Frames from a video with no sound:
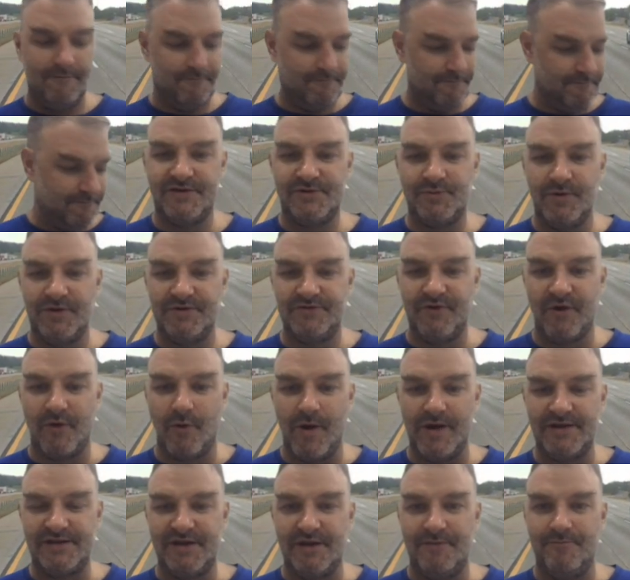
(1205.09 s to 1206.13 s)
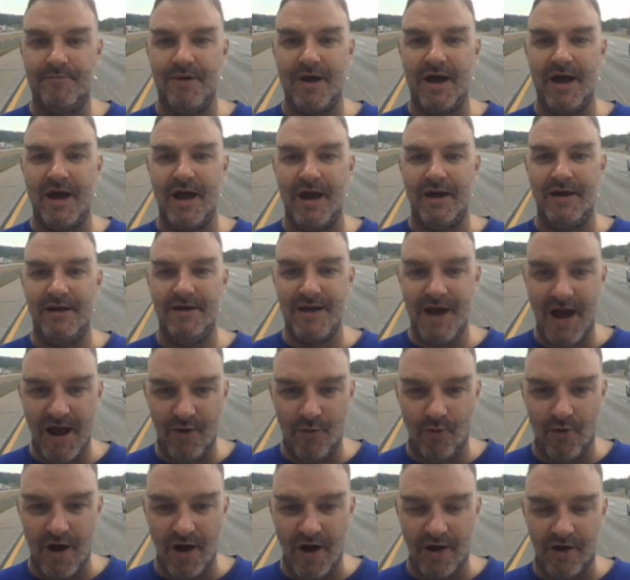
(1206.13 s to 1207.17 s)
This was requested by
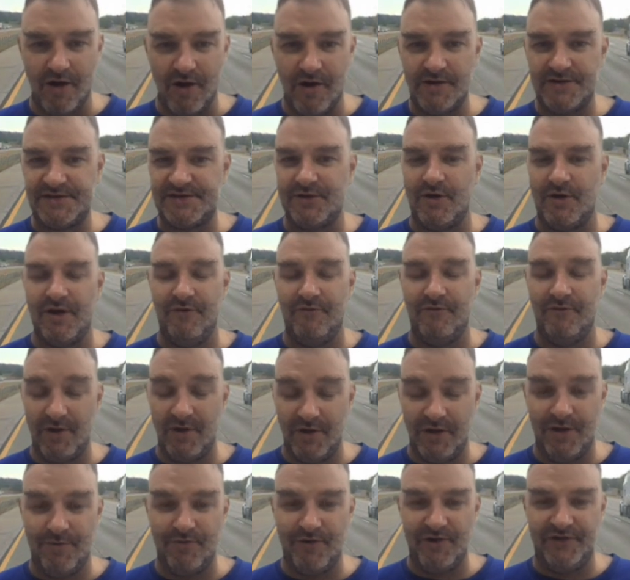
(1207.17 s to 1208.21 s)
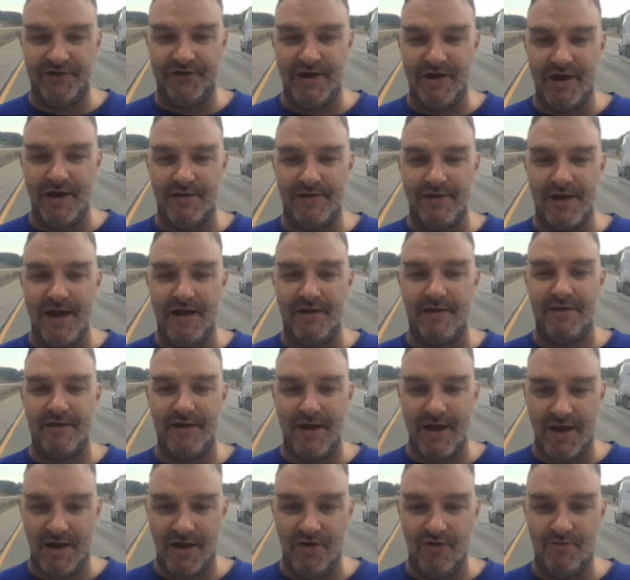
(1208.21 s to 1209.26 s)
Nightwalker, so I really appreciate that.
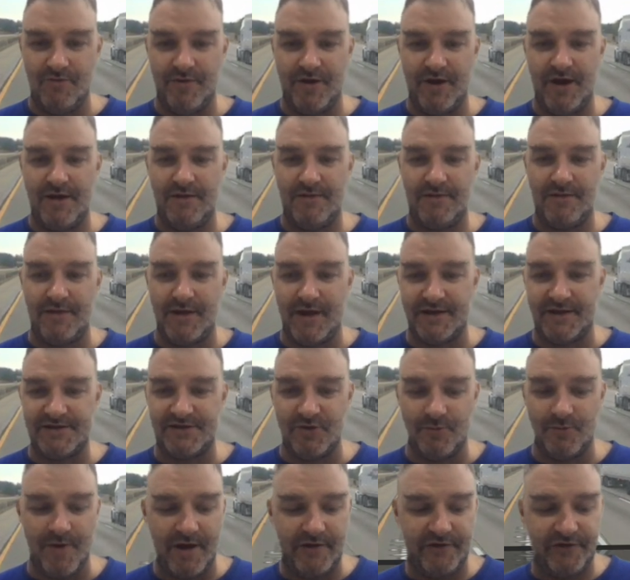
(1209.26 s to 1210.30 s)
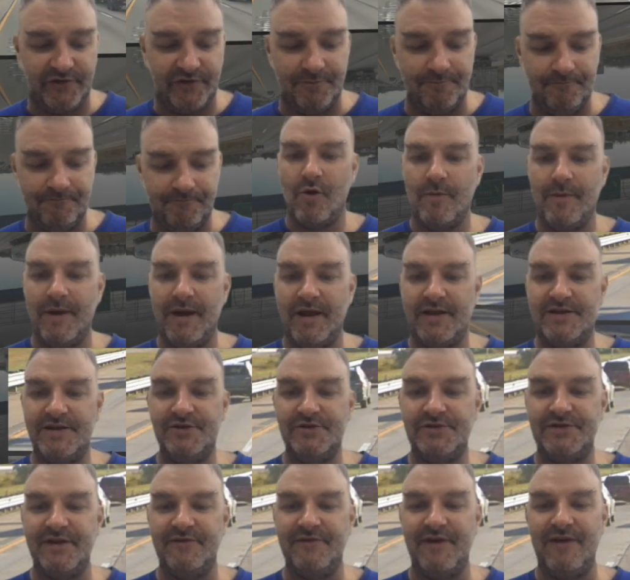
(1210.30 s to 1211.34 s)
Thank you, buddy. Thanks so much. Now we're meeting
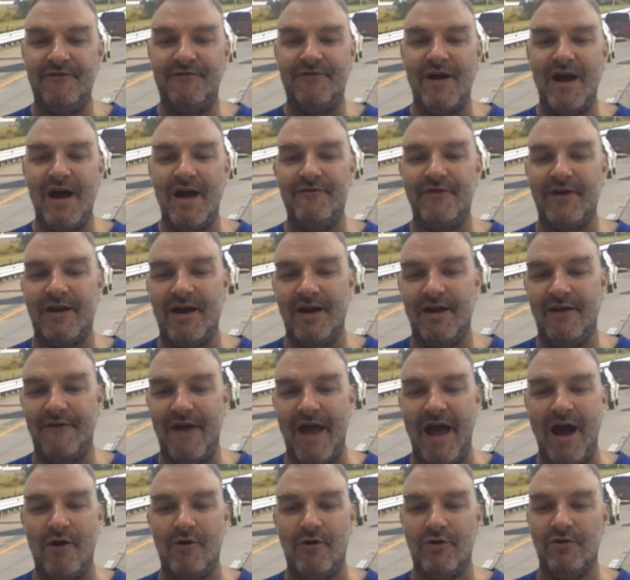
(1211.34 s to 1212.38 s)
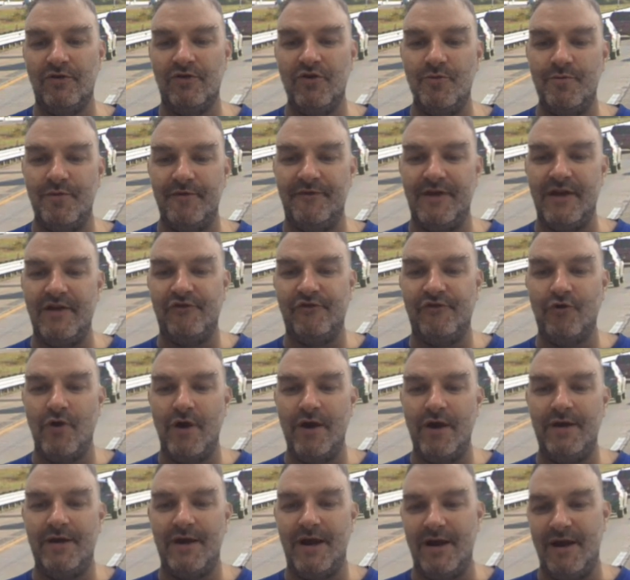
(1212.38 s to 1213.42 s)
275, a kind of outer loop of
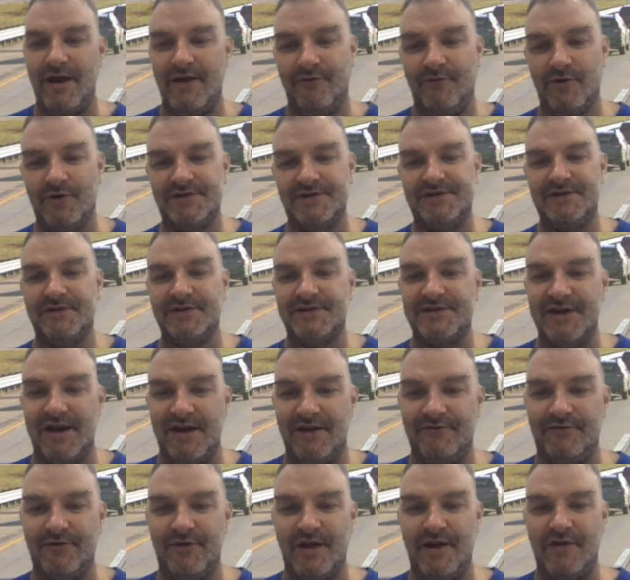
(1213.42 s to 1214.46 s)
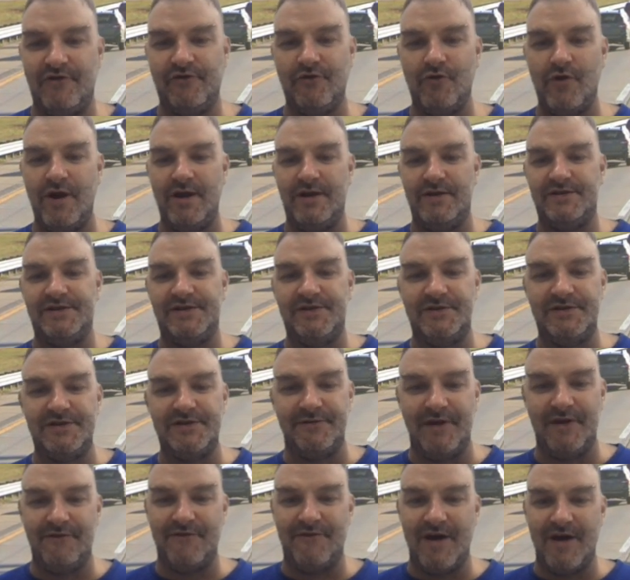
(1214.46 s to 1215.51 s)
Detroit. 94 is still signed for Detroit.
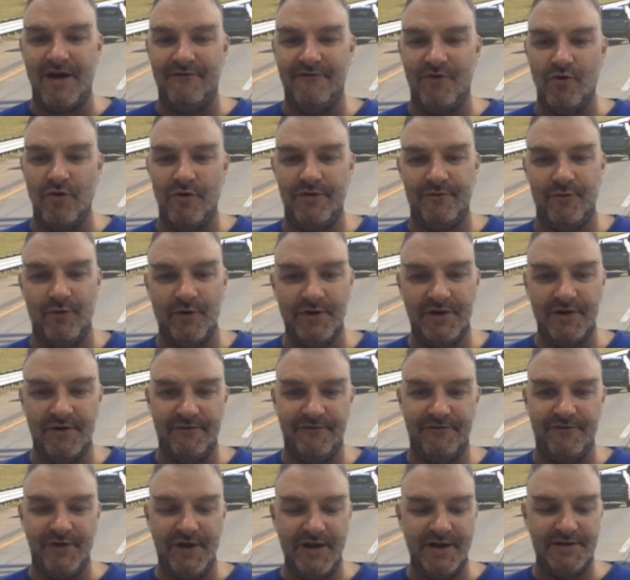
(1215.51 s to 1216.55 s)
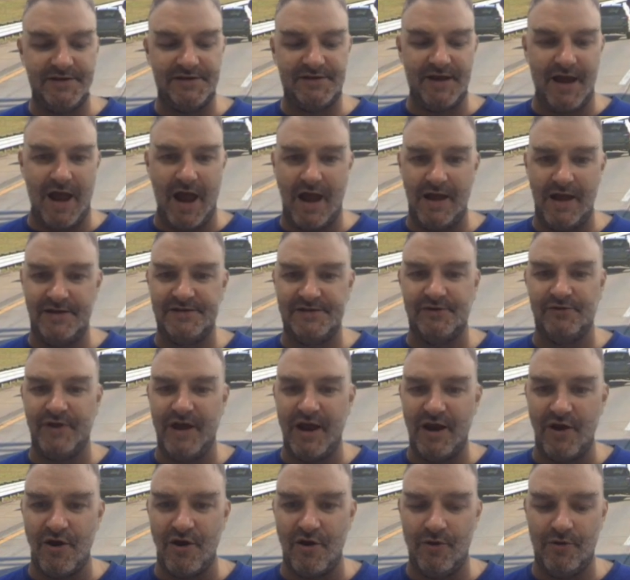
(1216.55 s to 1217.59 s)
275 north for Flint and
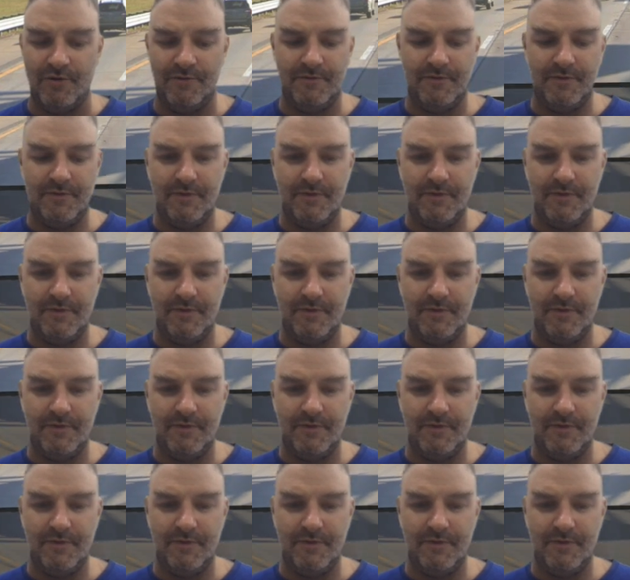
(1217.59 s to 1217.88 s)
Toledo.